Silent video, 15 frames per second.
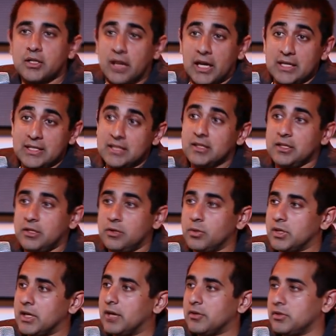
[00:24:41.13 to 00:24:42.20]
Ideally, you
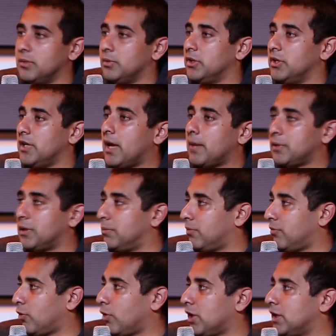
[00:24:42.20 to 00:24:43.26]
encounter them on the napkin
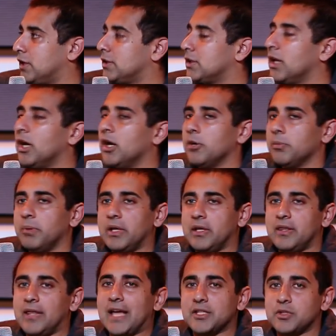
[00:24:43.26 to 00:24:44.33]
beforehand,
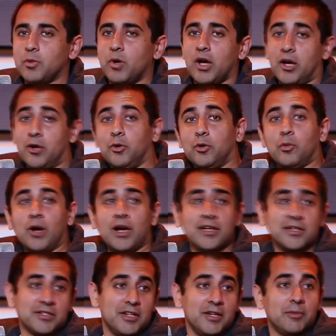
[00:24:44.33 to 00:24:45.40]
But that's why, oh, why
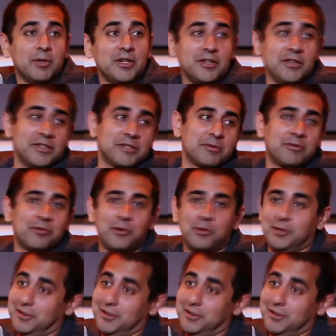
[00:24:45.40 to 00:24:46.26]
hasn't anybody done this before?